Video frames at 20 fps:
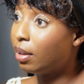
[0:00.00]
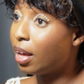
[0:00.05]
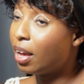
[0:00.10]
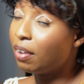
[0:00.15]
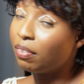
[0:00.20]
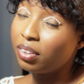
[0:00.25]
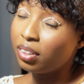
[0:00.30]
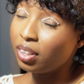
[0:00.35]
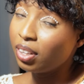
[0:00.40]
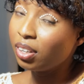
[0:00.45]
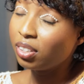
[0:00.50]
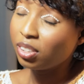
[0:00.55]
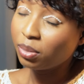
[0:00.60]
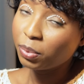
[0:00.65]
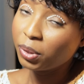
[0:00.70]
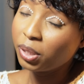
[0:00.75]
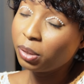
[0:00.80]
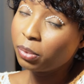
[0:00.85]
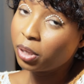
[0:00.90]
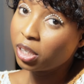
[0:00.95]
everything else
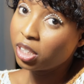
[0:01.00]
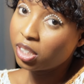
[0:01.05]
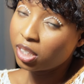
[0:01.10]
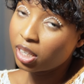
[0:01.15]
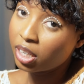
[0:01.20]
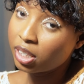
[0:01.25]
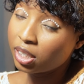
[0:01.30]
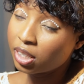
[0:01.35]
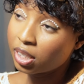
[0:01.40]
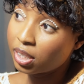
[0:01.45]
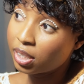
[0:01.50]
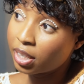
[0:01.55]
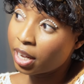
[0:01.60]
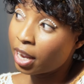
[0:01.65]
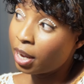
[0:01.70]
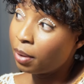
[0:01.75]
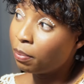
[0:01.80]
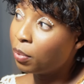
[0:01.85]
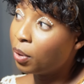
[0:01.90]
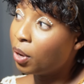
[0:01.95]
pretty much stays the
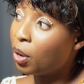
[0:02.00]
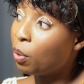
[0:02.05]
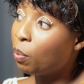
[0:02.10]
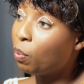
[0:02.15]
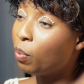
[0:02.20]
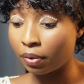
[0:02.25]
same.